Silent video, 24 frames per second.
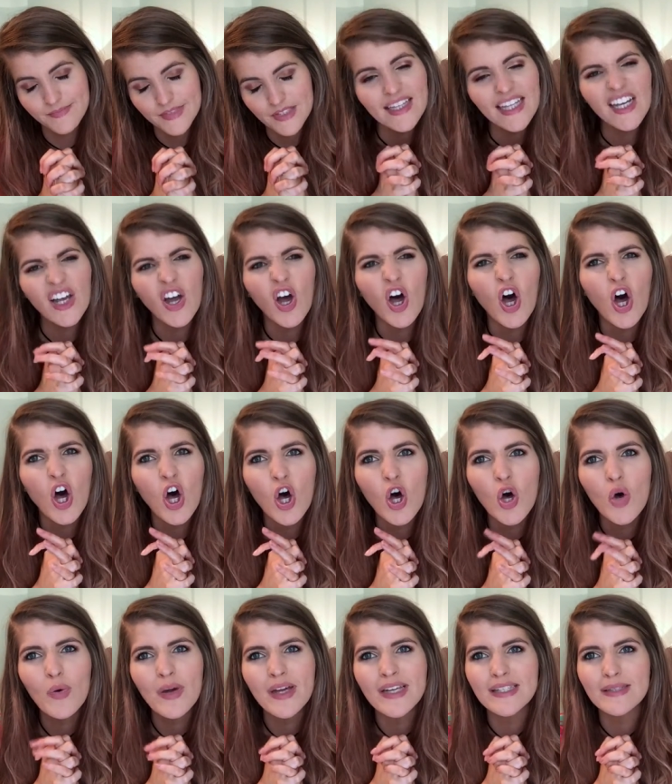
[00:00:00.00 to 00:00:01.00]
They
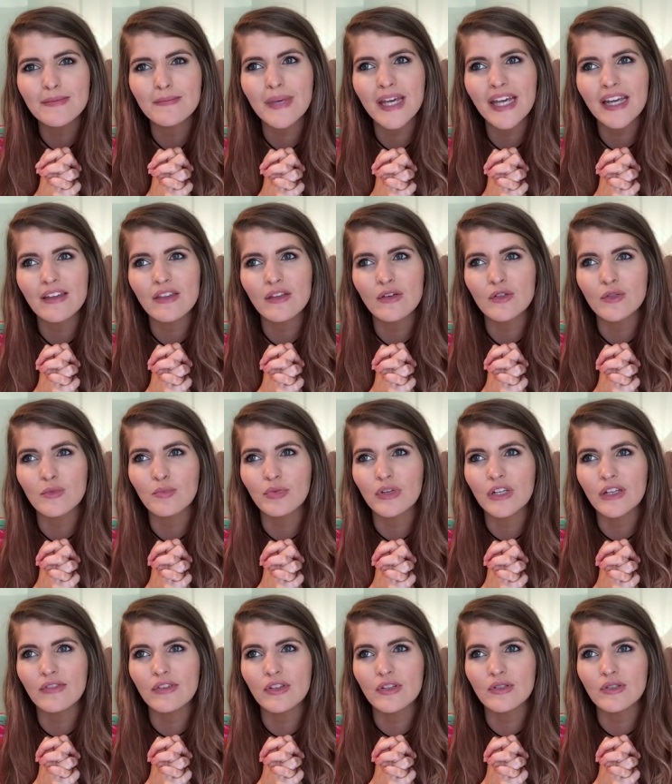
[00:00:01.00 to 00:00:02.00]
always make those
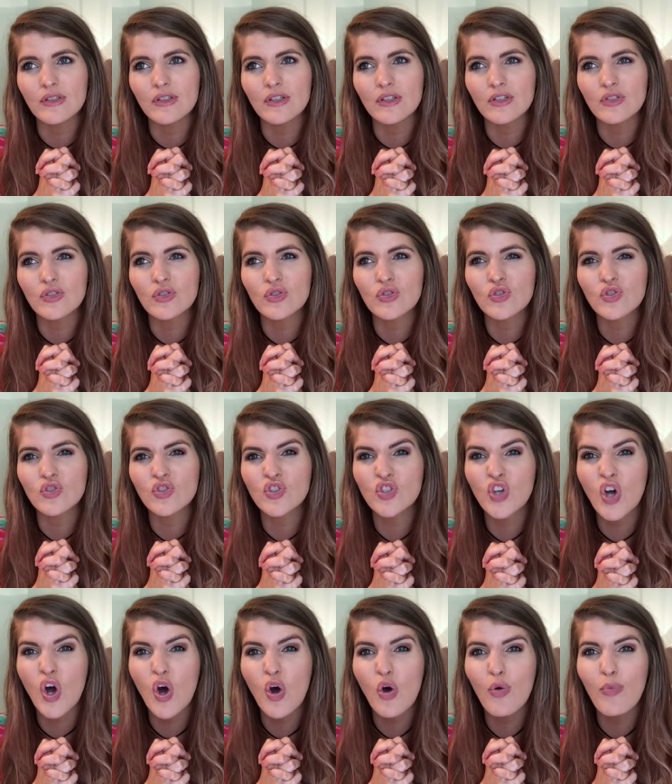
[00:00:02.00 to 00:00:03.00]
previews look
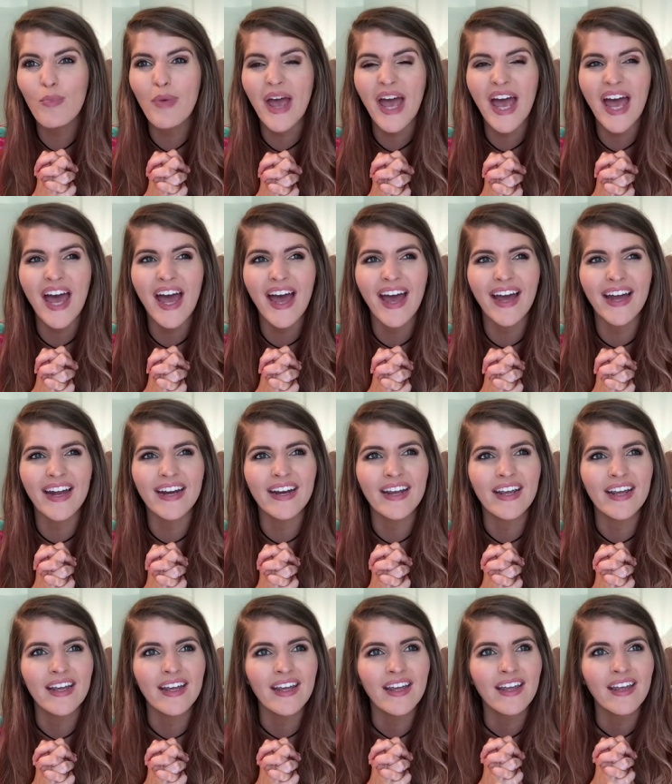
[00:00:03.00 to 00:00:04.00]
so bad,
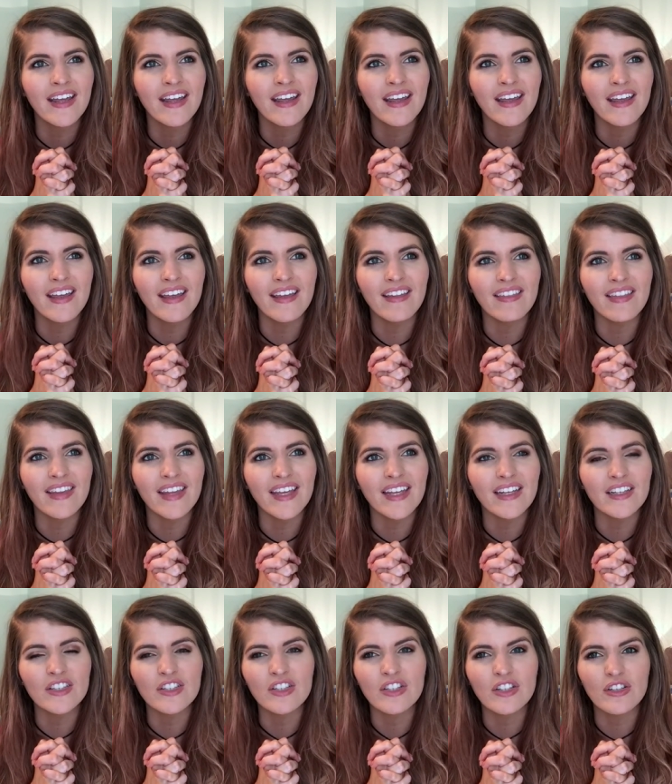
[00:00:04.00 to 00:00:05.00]
and
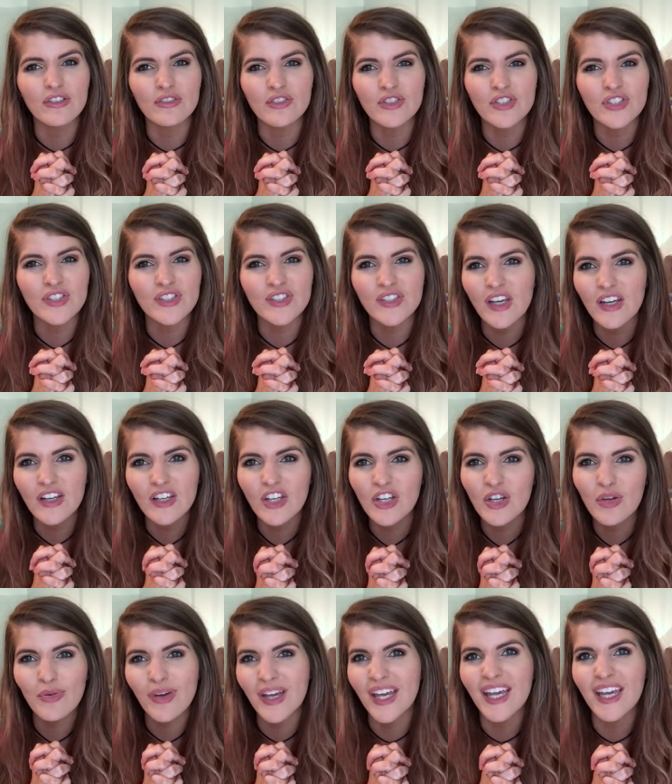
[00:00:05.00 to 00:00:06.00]
then, you know, just suck
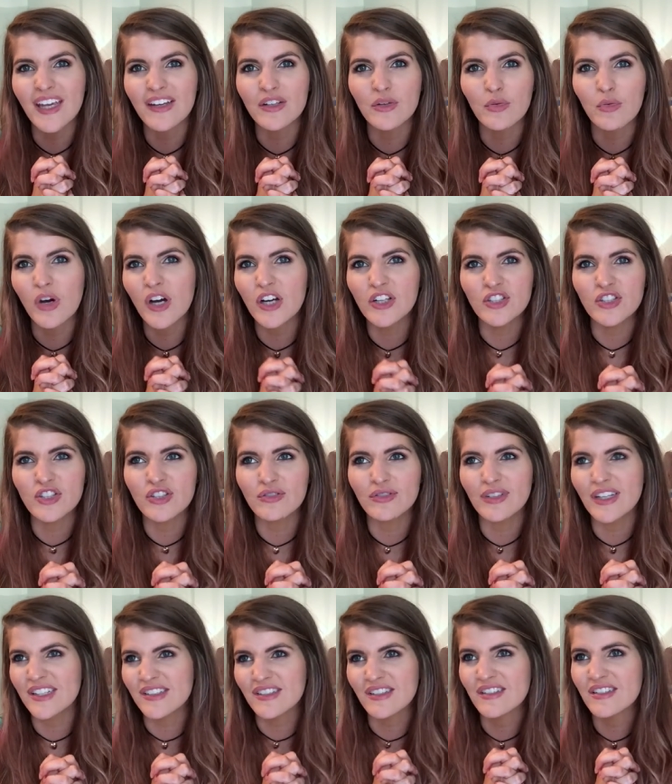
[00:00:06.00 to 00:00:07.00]
you in to watch the
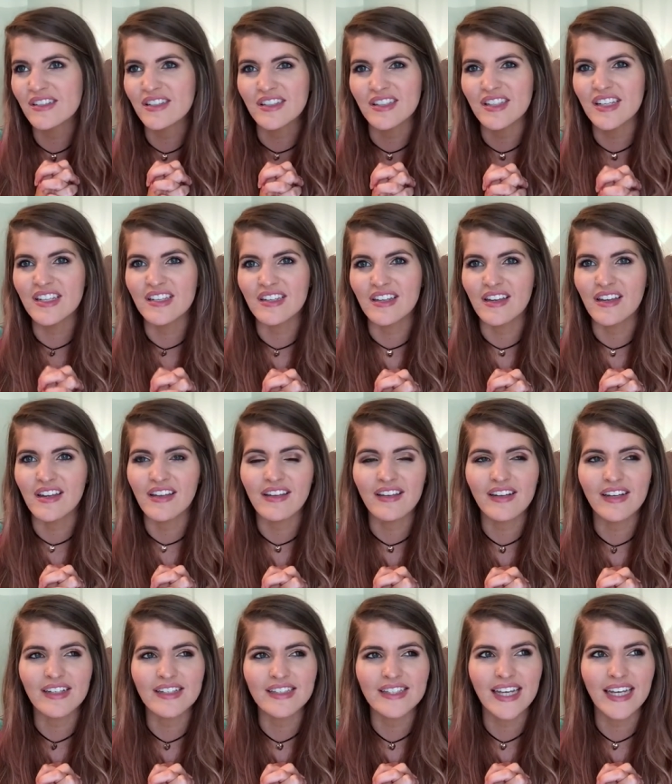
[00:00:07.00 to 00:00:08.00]
rest of the season, and
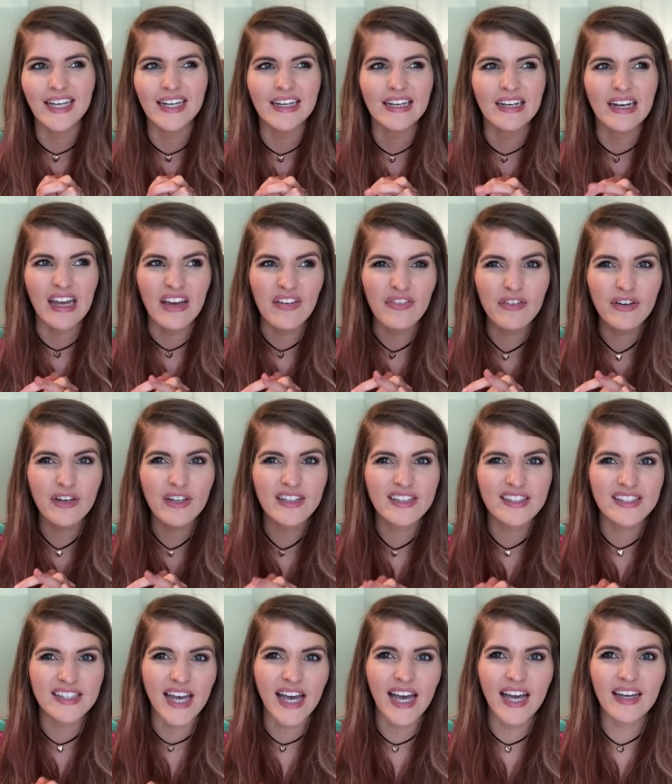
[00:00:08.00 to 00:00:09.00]
then it's like never
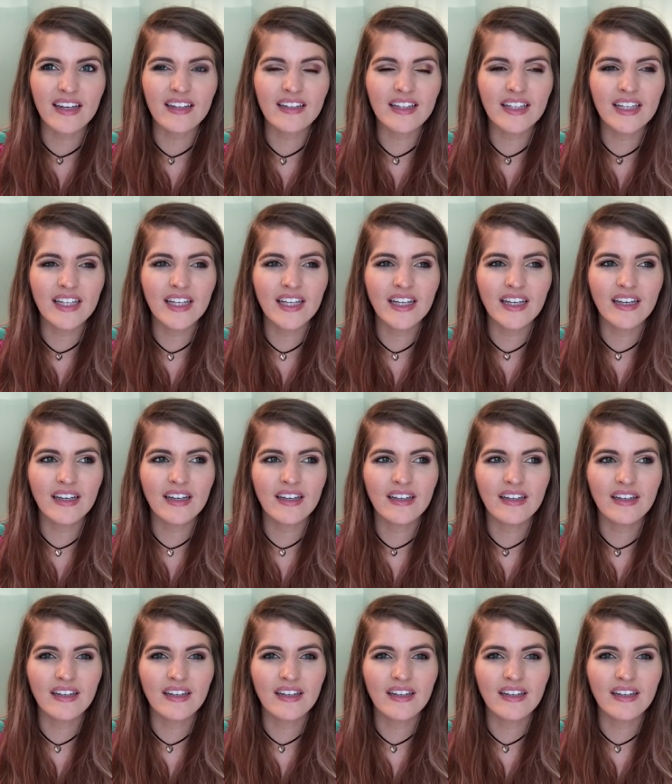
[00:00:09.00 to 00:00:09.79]
exactly